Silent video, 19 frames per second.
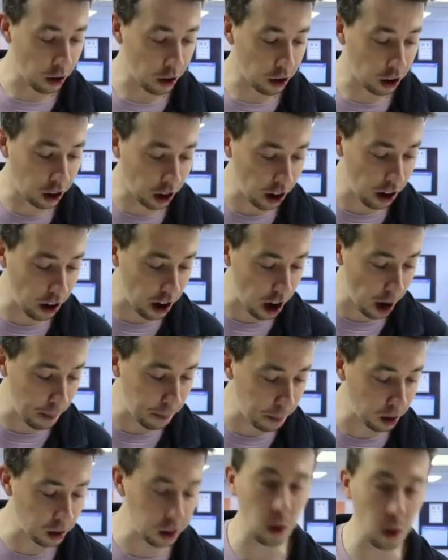gird up
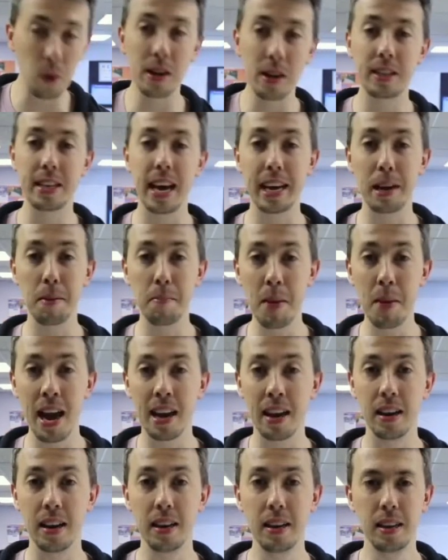your loins like a
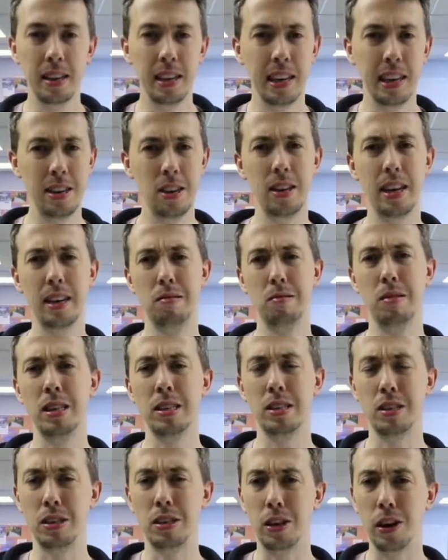man. And you're like, what
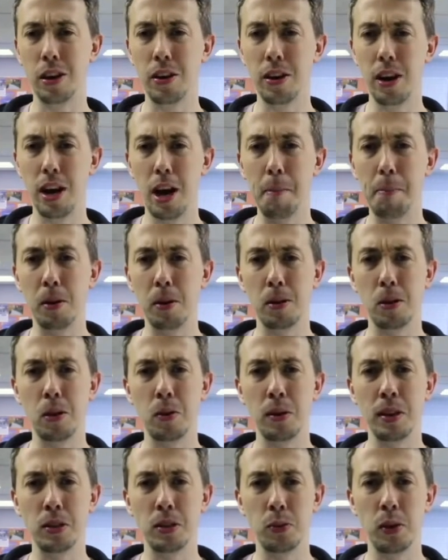is gird up your
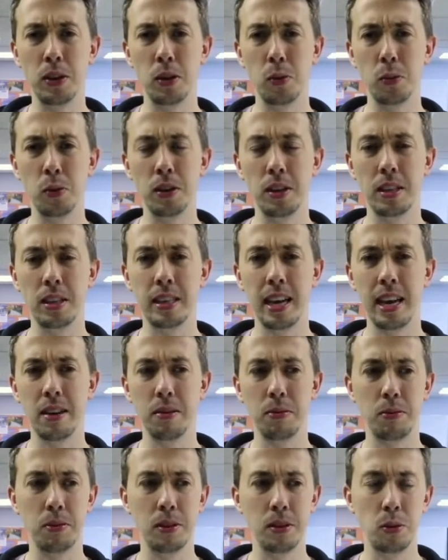loins? What in the world
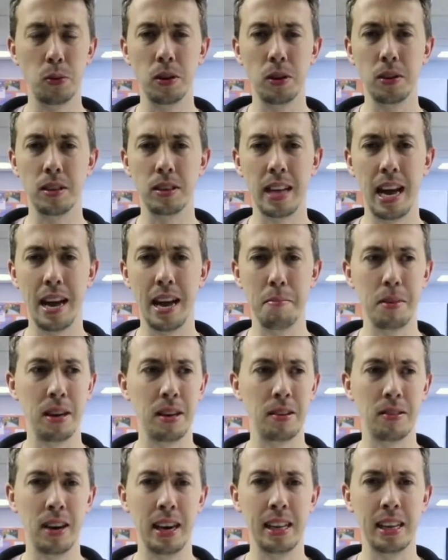does that mean,
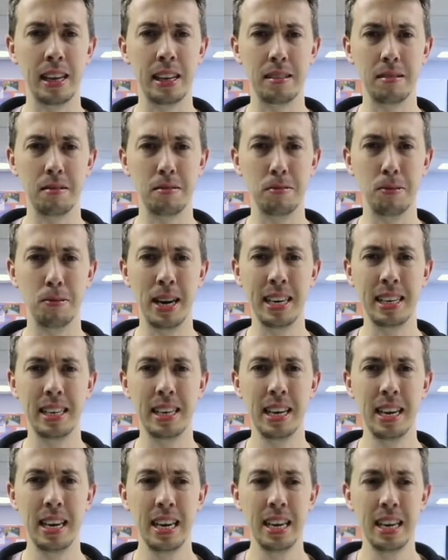right? Like, what?
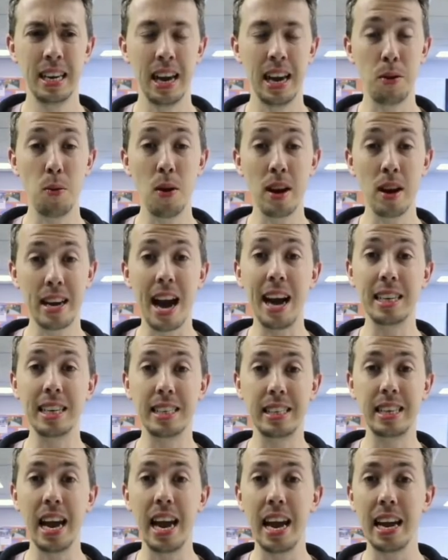And what God's
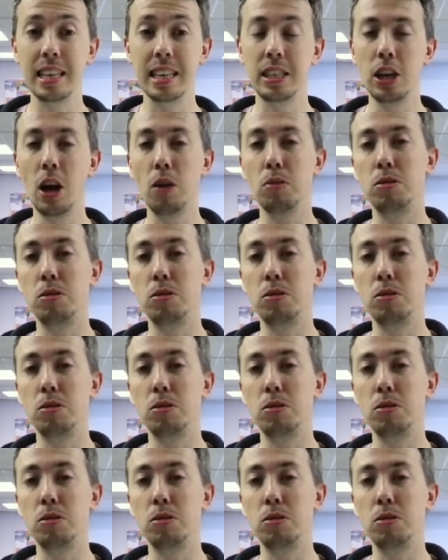saying is, yo,